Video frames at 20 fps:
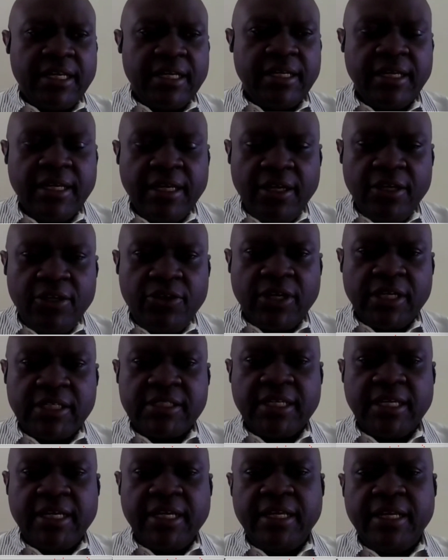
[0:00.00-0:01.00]
then
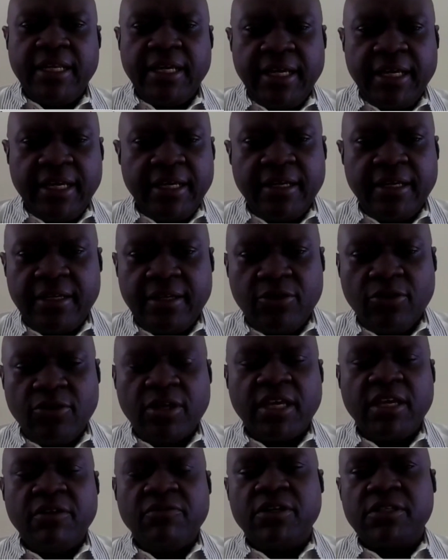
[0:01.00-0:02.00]
you're saying, hey,
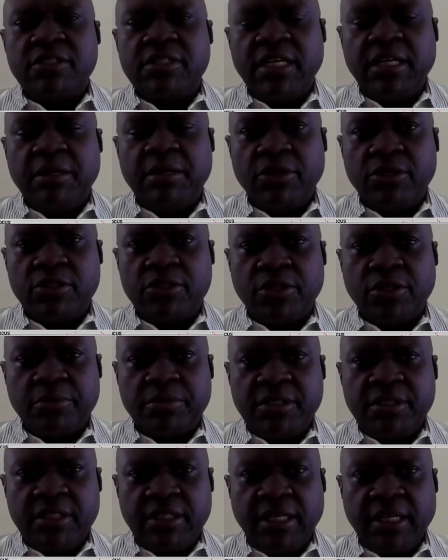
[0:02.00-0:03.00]
don't give us any more
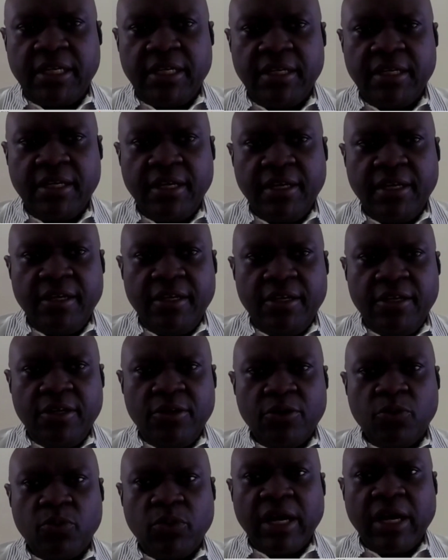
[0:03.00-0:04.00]
subsidy.
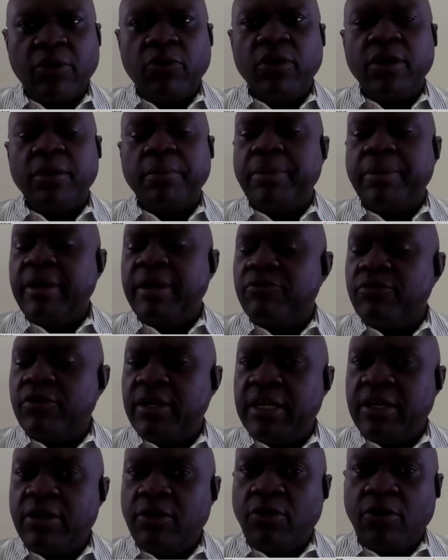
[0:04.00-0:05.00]
We are going to pay
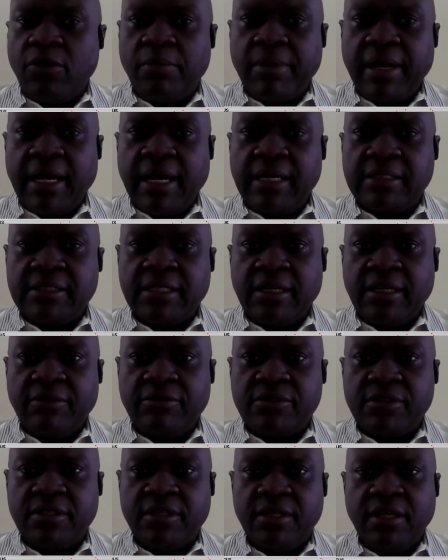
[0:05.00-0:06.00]
for it all by
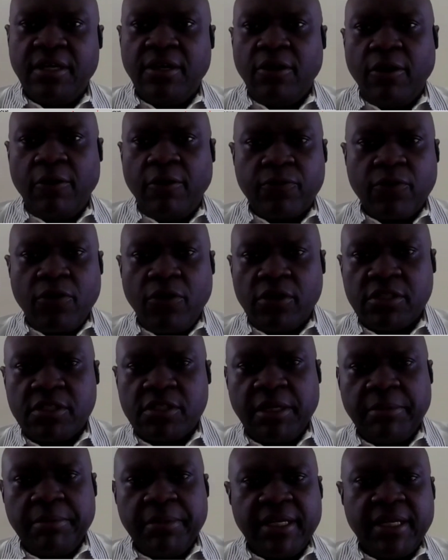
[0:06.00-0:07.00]
ourselves. Of
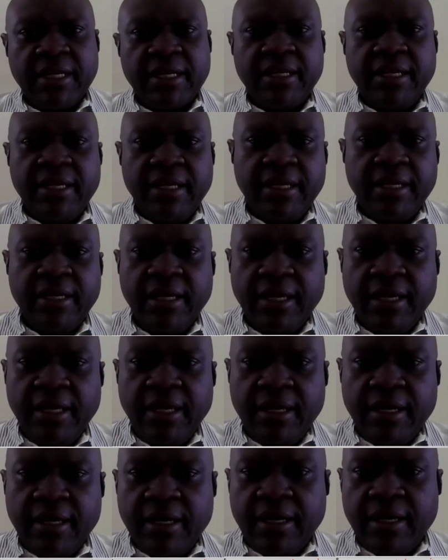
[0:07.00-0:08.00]
course, immediately,
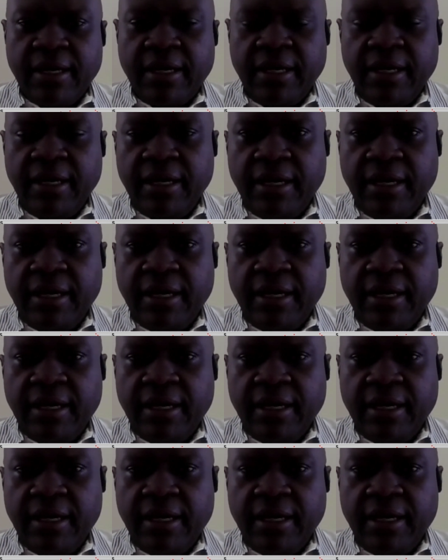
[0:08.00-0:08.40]
uh,